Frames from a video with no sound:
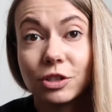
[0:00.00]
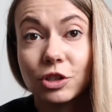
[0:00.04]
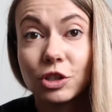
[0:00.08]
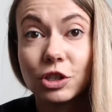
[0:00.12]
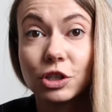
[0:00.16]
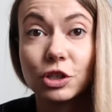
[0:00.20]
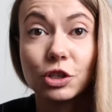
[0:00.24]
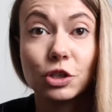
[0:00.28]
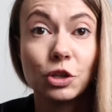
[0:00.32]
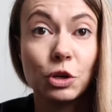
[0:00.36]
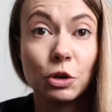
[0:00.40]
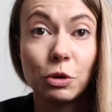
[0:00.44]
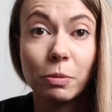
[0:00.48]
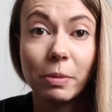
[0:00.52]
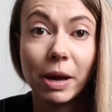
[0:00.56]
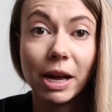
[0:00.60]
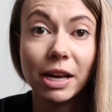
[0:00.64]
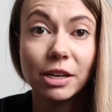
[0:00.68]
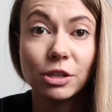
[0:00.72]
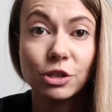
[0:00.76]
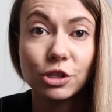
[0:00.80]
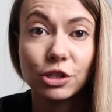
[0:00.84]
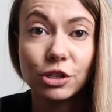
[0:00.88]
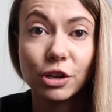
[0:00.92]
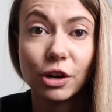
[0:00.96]
It's just too
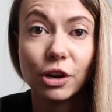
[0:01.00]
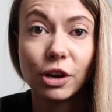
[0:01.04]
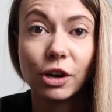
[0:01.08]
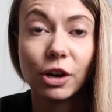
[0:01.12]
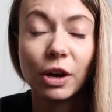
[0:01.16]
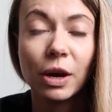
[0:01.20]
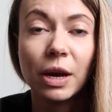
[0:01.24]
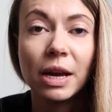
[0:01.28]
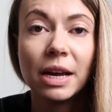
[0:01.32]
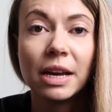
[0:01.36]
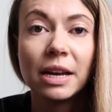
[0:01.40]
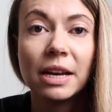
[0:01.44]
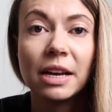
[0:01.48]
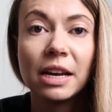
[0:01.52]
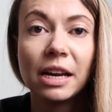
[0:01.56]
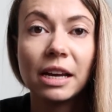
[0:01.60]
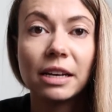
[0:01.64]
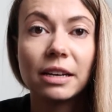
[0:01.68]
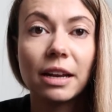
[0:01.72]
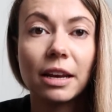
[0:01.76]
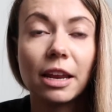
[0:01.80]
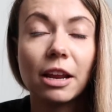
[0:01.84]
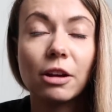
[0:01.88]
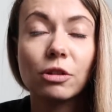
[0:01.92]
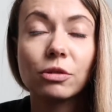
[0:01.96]
much. So
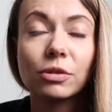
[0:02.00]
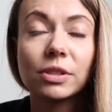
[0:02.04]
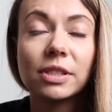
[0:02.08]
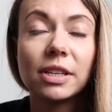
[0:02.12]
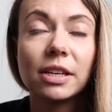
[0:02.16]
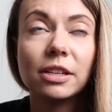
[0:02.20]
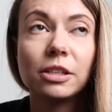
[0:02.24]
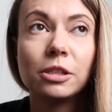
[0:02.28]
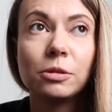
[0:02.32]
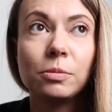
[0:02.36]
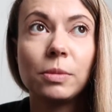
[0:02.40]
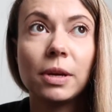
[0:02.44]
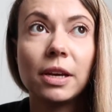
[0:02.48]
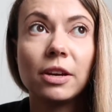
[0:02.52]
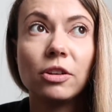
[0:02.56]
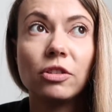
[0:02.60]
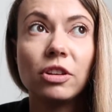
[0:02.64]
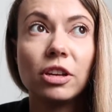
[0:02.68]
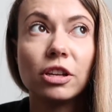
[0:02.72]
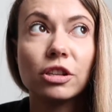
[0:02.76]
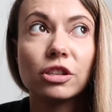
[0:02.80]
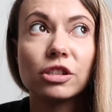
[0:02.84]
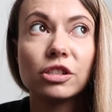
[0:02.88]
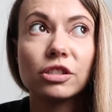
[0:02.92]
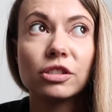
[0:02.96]
Danilo said to me, you
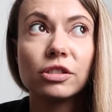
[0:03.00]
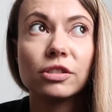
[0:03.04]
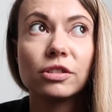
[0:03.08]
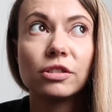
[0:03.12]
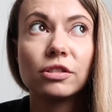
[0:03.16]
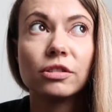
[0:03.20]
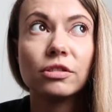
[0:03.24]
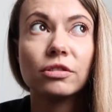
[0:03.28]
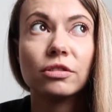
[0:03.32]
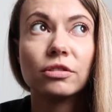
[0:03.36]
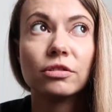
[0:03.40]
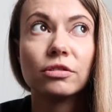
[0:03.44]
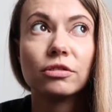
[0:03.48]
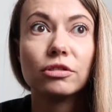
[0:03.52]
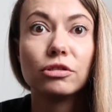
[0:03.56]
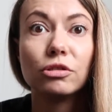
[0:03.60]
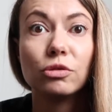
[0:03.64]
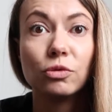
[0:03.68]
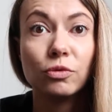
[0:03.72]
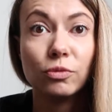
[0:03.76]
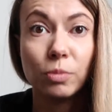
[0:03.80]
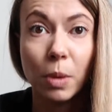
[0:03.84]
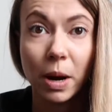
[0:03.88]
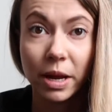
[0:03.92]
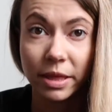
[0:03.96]
need to
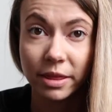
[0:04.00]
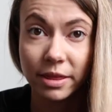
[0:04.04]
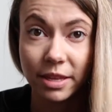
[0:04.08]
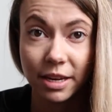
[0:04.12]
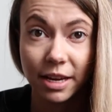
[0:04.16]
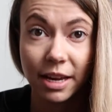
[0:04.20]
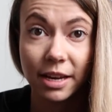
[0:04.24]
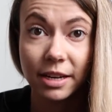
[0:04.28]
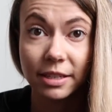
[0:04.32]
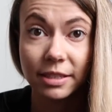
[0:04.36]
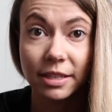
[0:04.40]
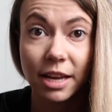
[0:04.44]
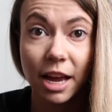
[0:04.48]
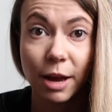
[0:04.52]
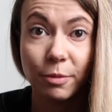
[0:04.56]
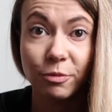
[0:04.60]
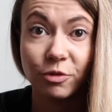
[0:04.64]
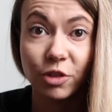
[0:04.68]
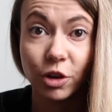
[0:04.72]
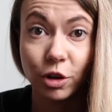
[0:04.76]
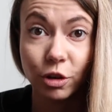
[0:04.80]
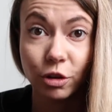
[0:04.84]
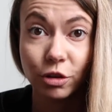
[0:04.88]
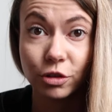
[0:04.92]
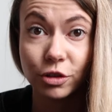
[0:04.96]
do one thing at a time,
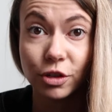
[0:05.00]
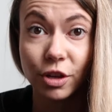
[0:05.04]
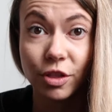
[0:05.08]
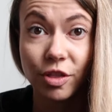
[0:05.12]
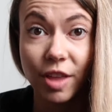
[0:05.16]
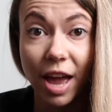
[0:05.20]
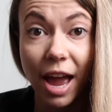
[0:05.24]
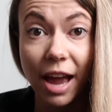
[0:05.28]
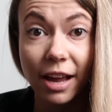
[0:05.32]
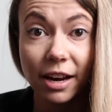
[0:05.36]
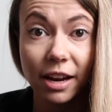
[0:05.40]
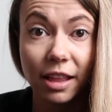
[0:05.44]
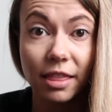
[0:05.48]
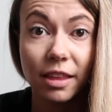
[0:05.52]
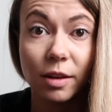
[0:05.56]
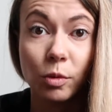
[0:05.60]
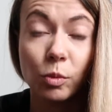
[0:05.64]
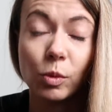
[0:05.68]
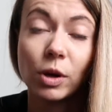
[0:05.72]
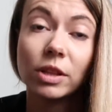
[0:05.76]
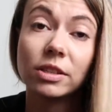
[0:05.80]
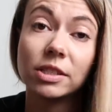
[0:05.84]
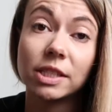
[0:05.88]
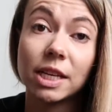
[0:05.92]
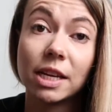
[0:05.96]
focus on that. And then
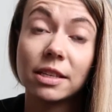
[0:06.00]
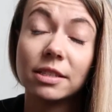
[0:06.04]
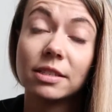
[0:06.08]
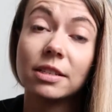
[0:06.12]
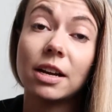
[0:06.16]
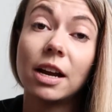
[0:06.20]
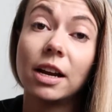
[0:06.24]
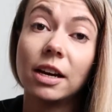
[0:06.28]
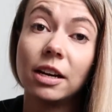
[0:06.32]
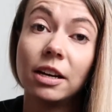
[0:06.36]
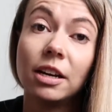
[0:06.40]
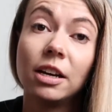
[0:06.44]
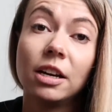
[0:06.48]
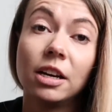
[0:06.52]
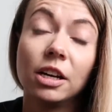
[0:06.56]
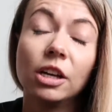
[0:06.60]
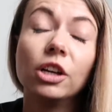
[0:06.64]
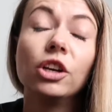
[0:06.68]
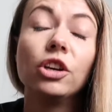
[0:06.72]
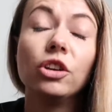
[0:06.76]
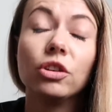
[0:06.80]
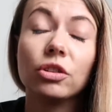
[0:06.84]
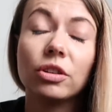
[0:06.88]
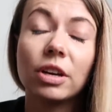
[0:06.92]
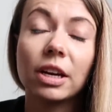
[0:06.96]
once that's done,
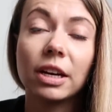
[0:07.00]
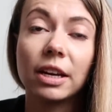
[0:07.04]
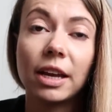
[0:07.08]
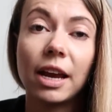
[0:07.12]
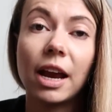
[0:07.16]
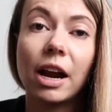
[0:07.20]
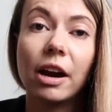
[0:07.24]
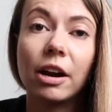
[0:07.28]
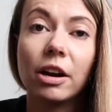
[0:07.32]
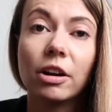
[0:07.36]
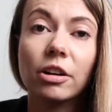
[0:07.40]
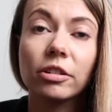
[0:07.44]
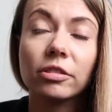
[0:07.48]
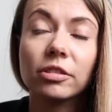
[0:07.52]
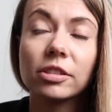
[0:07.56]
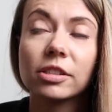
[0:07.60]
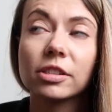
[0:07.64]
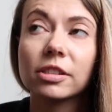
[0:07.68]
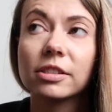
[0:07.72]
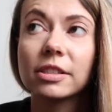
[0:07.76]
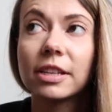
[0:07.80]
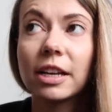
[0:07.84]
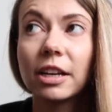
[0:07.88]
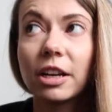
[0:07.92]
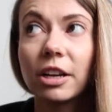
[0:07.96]
you can carry on.
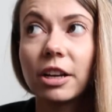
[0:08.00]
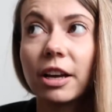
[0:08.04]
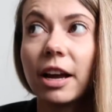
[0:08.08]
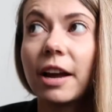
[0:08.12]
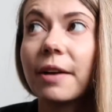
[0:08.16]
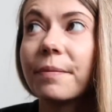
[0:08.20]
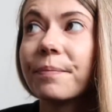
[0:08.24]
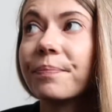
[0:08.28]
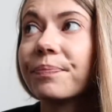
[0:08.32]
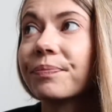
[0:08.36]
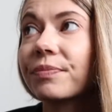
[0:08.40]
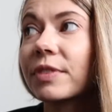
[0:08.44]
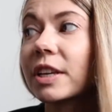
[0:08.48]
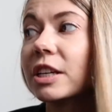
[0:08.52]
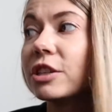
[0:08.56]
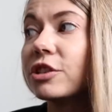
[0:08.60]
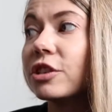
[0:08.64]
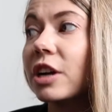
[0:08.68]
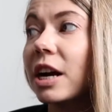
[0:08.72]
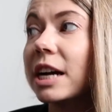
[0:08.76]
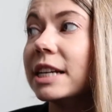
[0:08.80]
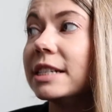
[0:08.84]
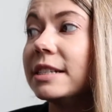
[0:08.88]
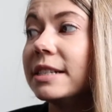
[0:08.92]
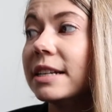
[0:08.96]
So I was like, okay.
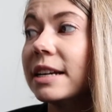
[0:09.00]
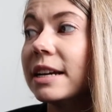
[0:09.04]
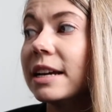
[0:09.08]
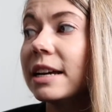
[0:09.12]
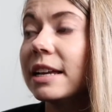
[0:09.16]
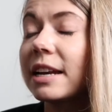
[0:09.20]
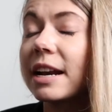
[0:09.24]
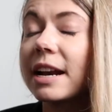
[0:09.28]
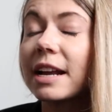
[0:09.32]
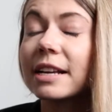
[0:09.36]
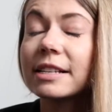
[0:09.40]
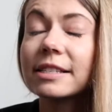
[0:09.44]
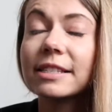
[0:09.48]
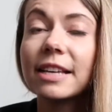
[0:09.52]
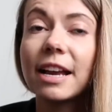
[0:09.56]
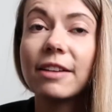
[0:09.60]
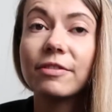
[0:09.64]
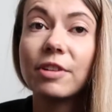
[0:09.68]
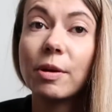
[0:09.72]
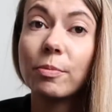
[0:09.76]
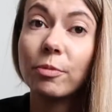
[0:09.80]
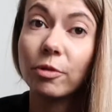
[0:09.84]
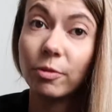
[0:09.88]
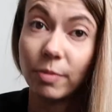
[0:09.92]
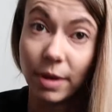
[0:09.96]
So I did, and I
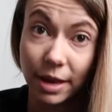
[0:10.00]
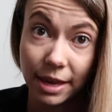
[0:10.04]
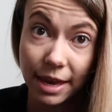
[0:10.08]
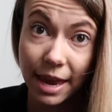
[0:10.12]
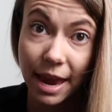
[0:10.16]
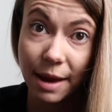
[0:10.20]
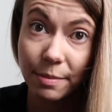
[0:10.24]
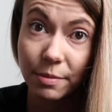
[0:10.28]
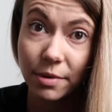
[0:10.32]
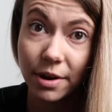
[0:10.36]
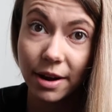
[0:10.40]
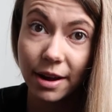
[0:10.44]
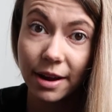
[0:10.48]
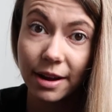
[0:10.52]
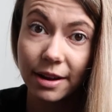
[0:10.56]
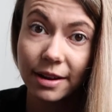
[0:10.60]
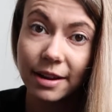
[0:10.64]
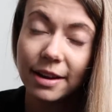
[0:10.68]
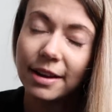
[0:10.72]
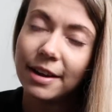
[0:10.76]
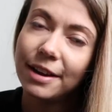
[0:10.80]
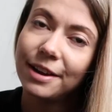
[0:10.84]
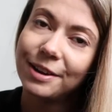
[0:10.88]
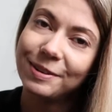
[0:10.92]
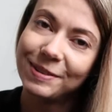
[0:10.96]
saved up for my
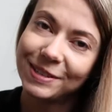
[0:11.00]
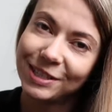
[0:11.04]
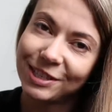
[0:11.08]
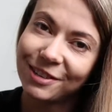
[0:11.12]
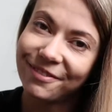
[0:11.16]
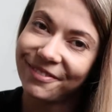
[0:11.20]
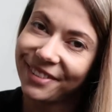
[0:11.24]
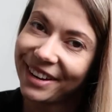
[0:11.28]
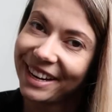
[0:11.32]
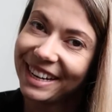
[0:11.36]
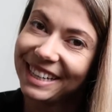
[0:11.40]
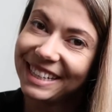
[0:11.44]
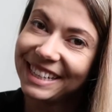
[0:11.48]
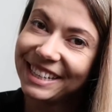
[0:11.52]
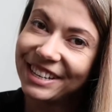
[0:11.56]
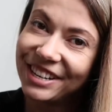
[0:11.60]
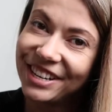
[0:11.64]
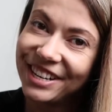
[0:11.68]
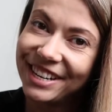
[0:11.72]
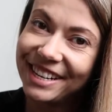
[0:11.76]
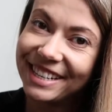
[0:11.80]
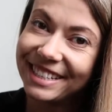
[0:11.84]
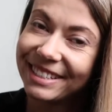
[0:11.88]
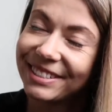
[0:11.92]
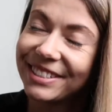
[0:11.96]
camera, which I finally
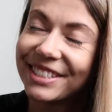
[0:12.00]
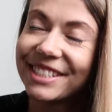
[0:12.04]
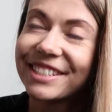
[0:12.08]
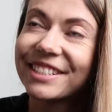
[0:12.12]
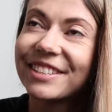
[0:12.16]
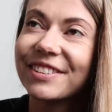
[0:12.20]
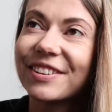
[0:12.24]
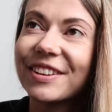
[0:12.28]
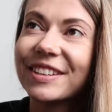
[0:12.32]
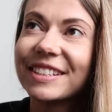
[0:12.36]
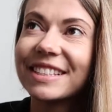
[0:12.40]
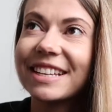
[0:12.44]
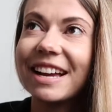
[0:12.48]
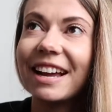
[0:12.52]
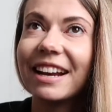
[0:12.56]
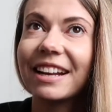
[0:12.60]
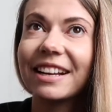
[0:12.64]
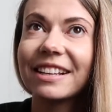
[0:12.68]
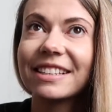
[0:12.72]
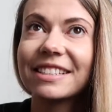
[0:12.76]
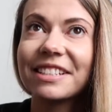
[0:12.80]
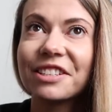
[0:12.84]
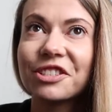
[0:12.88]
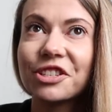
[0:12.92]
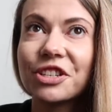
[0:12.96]
got, which is so exciting.
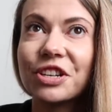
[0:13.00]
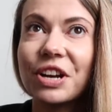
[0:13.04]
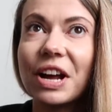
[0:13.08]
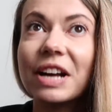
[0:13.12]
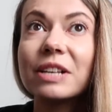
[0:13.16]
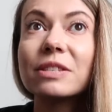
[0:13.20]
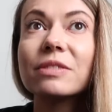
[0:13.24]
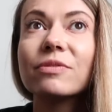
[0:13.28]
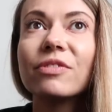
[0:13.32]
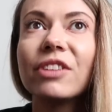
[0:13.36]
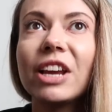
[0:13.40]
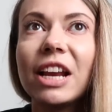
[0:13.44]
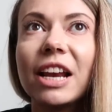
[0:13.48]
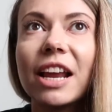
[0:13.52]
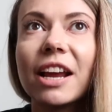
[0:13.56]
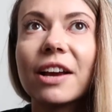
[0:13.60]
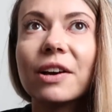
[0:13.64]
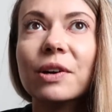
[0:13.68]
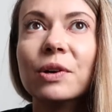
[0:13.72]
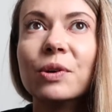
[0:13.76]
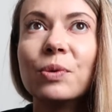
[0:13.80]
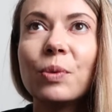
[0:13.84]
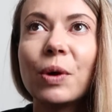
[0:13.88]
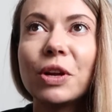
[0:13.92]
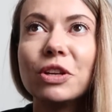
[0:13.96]
It's such a nice
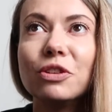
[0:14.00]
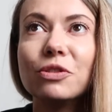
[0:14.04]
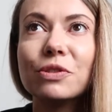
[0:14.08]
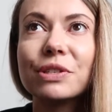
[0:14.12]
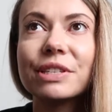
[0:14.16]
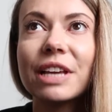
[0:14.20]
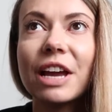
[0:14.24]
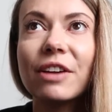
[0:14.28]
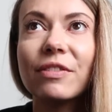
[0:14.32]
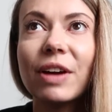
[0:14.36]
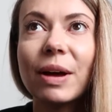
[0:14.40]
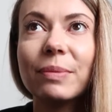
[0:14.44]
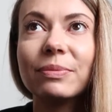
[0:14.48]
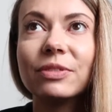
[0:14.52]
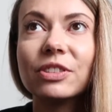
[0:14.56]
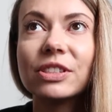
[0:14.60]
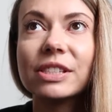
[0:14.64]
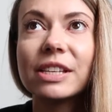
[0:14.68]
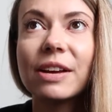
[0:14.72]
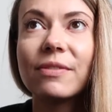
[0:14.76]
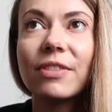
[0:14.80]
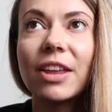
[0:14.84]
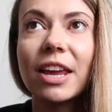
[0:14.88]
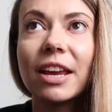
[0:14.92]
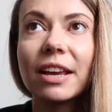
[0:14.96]
feeling when you save up for
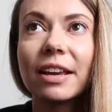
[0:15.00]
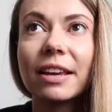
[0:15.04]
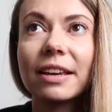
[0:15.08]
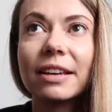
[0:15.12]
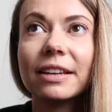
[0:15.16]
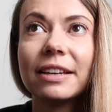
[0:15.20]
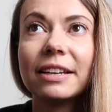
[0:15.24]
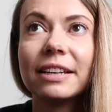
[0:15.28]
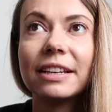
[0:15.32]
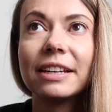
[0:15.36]
something